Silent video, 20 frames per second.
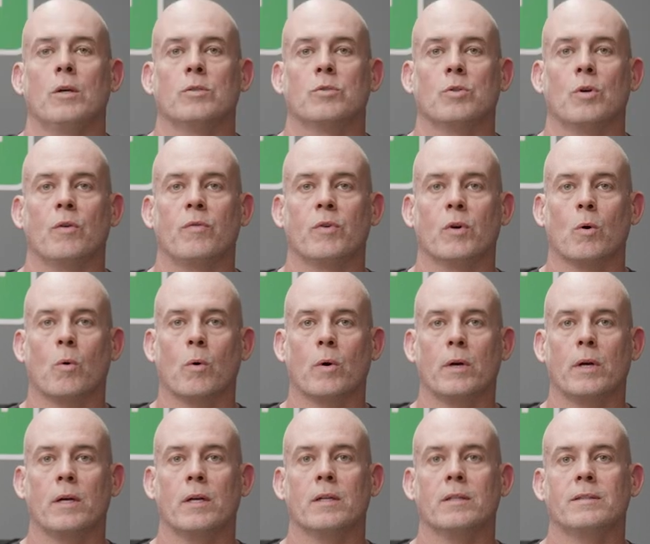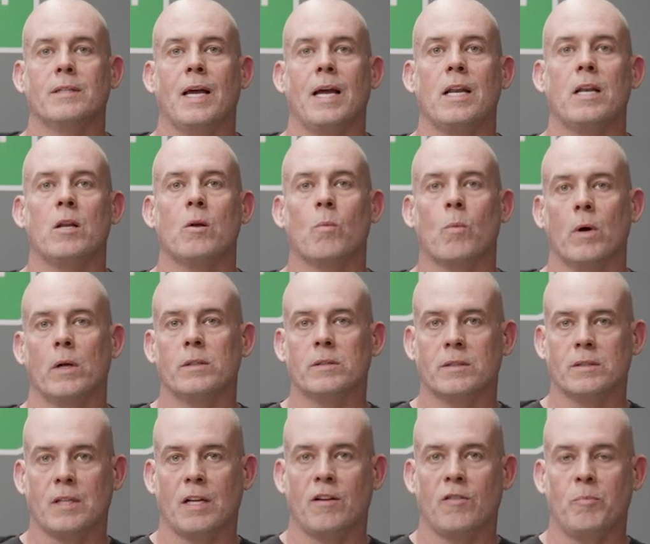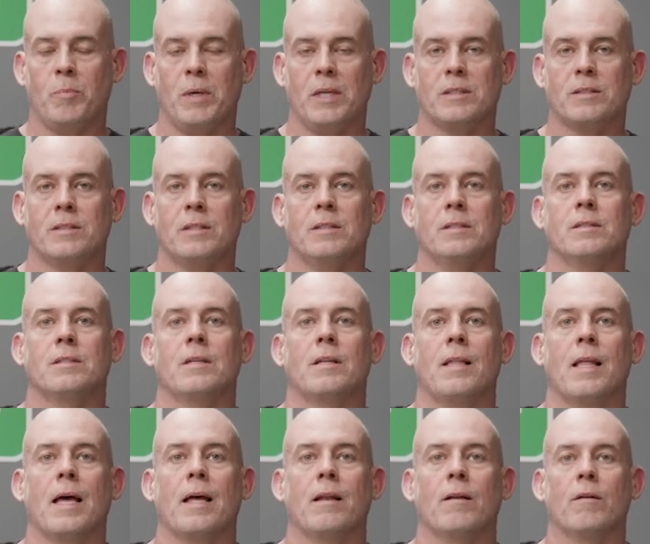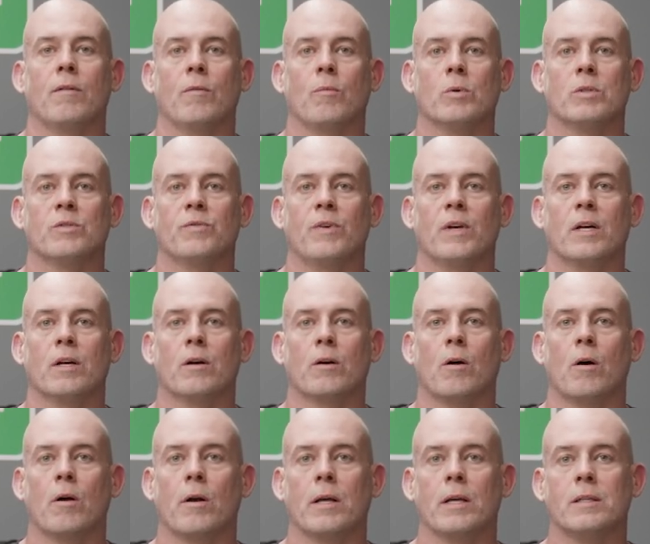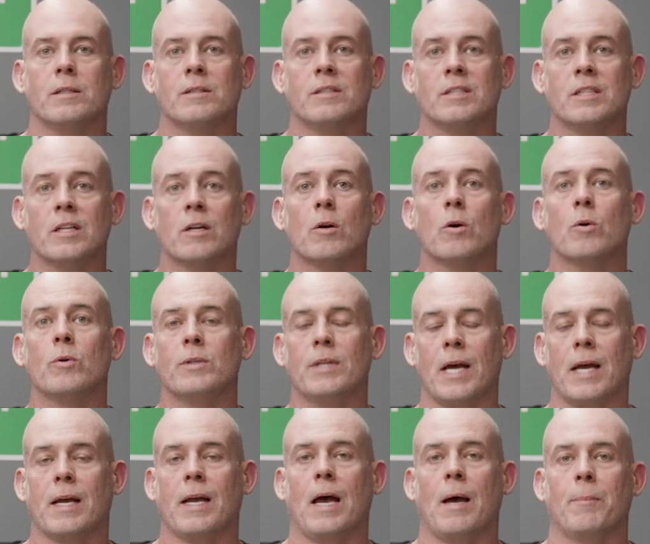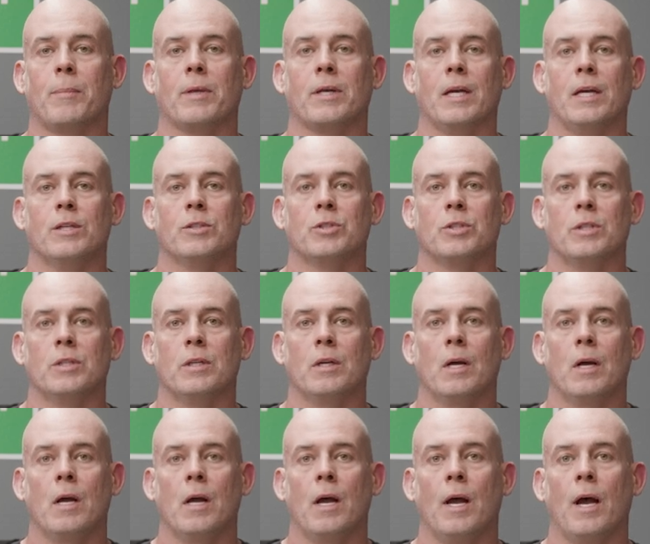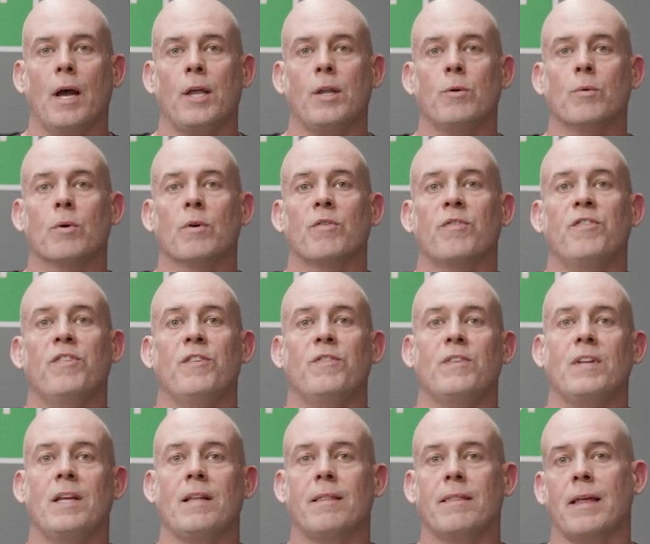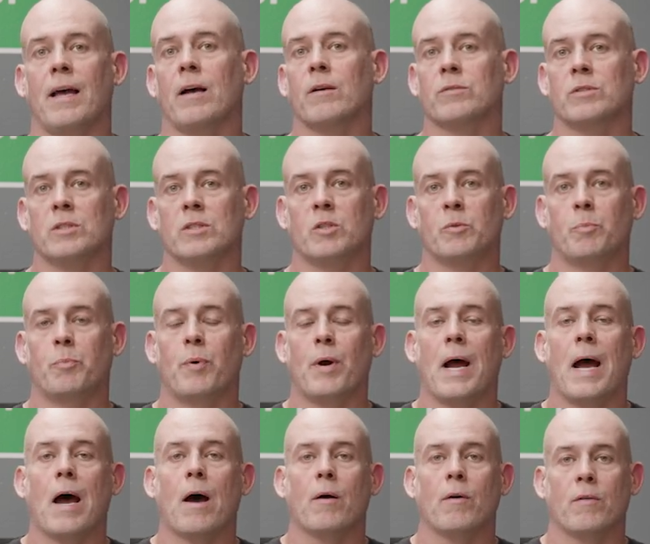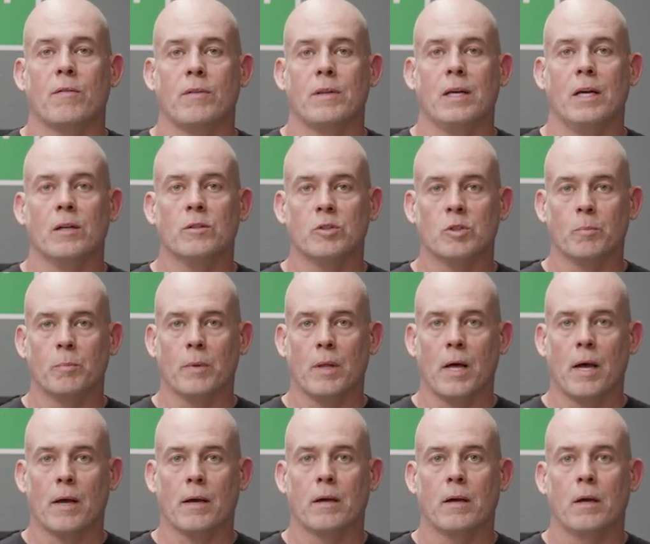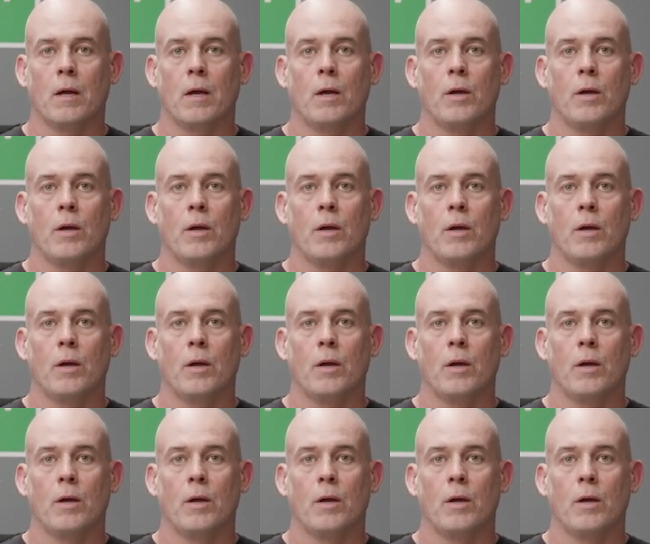So if you're ordering a ten to one set of pistons and that was figured on a zero deck application, and you are fifteen thousandths proud of the engine block,